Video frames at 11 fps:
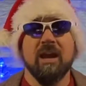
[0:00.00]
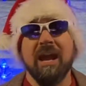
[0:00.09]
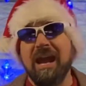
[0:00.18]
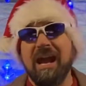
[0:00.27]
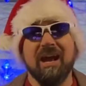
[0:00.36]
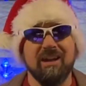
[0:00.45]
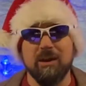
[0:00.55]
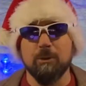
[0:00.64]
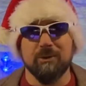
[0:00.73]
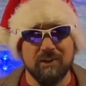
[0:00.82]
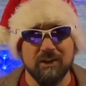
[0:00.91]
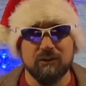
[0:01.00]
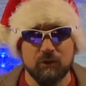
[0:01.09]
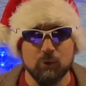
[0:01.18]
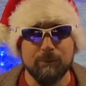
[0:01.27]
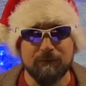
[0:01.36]
And it was his
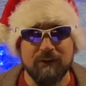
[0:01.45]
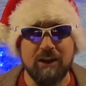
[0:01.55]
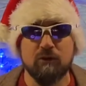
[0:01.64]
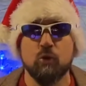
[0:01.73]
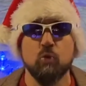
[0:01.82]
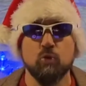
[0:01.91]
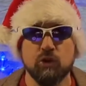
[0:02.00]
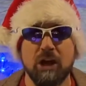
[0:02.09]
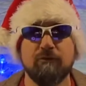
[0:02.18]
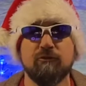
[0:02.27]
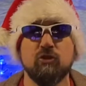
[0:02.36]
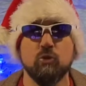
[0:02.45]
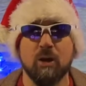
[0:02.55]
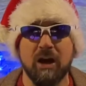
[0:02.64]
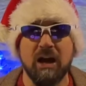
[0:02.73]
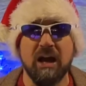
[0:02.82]
stupid face who left you
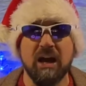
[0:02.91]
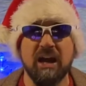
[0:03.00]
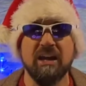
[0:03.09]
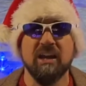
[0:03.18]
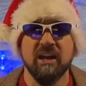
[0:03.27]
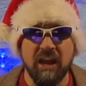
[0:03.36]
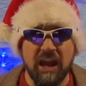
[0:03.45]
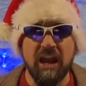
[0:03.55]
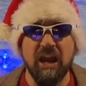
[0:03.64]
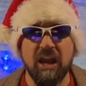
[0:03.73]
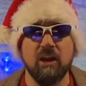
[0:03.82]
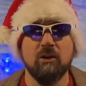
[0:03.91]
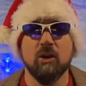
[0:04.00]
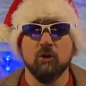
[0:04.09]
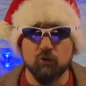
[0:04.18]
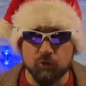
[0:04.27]
high and
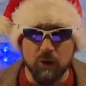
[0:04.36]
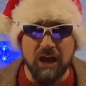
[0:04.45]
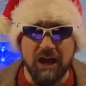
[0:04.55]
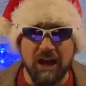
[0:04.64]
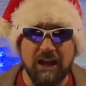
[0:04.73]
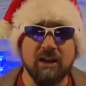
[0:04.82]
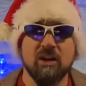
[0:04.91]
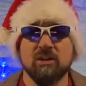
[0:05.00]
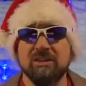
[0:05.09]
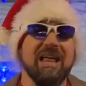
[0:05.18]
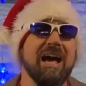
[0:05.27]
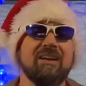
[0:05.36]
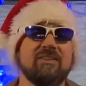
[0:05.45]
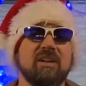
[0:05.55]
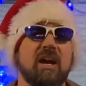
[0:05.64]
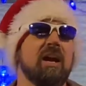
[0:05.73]
dry
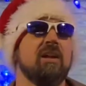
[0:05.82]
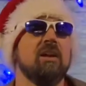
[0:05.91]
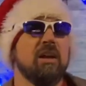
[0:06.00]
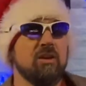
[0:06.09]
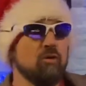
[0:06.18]
last night in